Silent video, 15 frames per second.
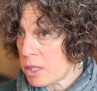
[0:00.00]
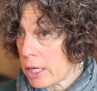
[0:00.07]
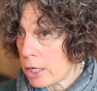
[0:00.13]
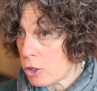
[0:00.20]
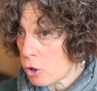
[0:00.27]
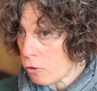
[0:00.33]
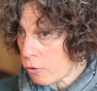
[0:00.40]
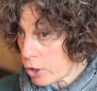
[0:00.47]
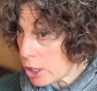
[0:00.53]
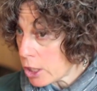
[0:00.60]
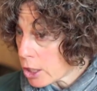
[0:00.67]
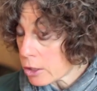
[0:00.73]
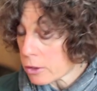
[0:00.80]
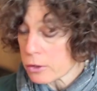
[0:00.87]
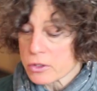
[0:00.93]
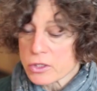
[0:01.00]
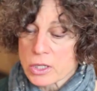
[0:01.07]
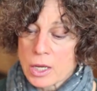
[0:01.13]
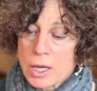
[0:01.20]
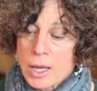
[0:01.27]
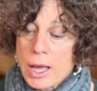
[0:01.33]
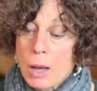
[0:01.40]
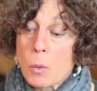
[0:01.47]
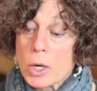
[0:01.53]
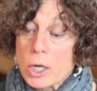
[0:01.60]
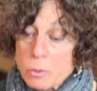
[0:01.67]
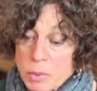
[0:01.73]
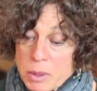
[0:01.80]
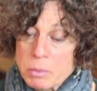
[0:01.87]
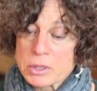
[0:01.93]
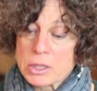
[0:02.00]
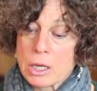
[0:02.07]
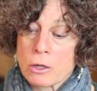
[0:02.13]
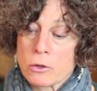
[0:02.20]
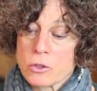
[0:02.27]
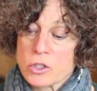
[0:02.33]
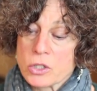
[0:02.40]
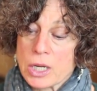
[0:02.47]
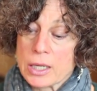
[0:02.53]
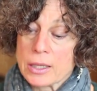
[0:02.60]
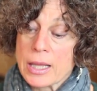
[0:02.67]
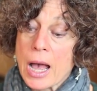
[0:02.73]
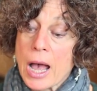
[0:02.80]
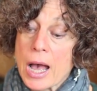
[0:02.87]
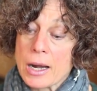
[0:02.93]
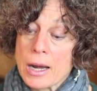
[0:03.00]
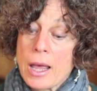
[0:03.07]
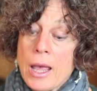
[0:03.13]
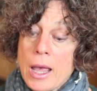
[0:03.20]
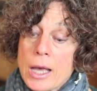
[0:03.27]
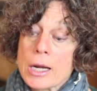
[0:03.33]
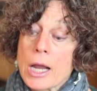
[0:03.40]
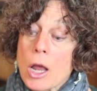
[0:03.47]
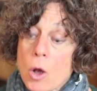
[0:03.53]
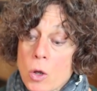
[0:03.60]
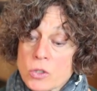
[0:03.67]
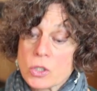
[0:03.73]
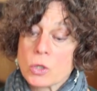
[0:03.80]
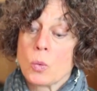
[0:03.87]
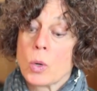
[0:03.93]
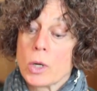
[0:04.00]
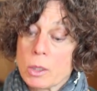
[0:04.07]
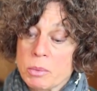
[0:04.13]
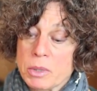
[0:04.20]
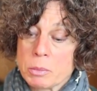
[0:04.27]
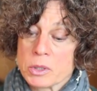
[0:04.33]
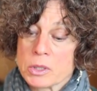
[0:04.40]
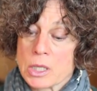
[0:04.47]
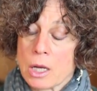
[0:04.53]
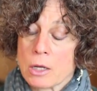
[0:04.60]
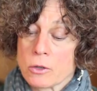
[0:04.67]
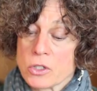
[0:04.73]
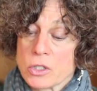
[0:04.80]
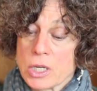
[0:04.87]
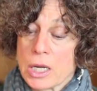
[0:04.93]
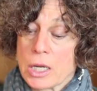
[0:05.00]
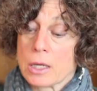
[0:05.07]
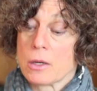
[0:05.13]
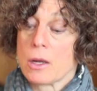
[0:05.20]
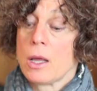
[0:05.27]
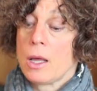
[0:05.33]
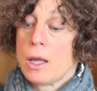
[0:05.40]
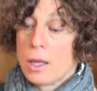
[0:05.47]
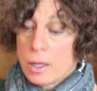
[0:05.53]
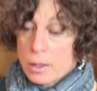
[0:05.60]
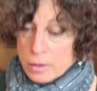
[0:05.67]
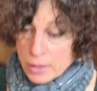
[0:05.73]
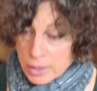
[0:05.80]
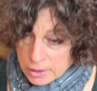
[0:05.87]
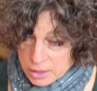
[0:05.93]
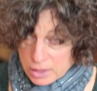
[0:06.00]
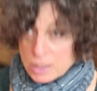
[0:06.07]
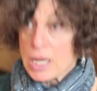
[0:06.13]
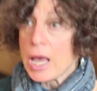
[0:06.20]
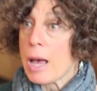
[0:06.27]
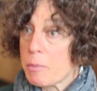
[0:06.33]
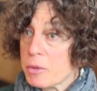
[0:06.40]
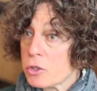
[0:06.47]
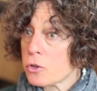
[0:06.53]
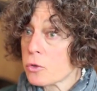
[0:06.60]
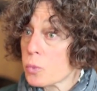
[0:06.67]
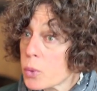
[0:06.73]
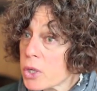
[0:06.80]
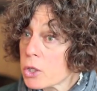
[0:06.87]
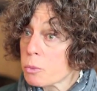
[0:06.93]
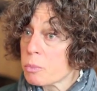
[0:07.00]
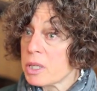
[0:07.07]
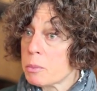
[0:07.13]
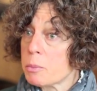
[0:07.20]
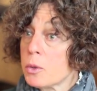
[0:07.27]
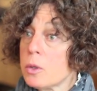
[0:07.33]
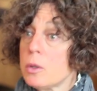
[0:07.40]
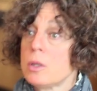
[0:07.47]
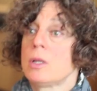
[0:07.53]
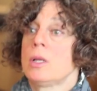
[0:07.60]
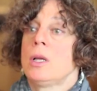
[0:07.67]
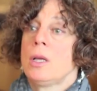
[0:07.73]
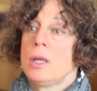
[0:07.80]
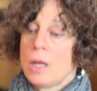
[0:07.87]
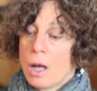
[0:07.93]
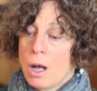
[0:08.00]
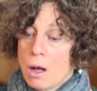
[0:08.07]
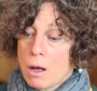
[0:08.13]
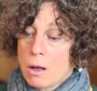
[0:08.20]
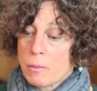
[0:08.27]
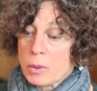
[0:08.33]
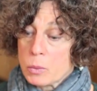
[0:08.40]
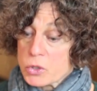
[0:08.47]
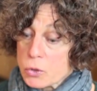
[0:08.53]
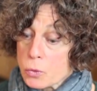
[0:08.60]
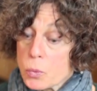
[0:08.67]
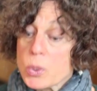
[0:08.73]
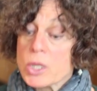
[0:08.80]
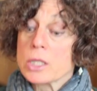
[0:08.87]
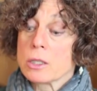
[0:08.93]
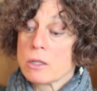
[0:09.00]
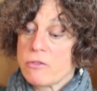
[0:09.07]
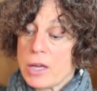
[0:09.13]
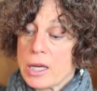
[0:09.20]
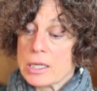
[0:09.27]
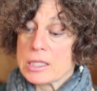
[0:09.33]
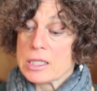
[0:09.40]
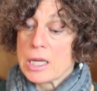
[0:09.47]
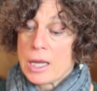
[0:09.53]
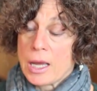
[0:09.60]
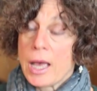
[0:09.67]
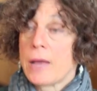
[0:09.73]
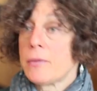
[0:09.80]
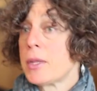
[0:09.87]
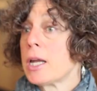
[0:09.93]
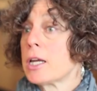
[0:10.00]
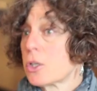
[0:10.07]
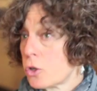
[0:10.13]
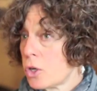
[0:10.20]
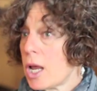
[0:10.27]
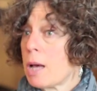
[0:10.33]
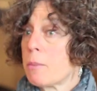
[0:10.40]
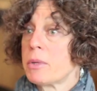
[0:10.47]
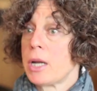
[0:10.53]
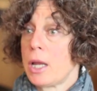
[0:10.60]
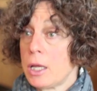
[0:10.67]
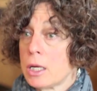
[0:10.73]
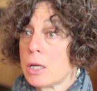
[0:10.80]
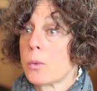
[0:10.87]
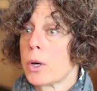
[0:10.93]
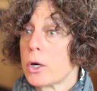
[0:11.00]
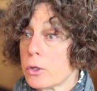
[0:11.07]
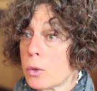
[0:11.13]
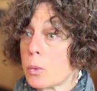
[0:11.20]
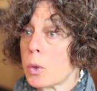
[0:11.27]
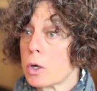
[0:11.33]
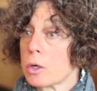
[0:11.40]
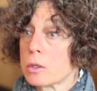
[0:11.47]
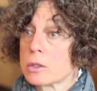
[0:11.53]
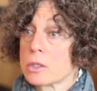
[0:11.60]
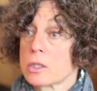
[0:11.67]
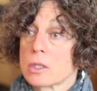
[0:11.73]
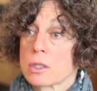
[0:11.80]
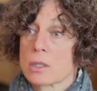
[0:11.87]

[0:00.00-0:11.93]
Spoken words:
planned over years. I wanted people to understand that, and I also wanted people to understand that this happened to real people. It was a real event, and that it could happen anywhere in the world.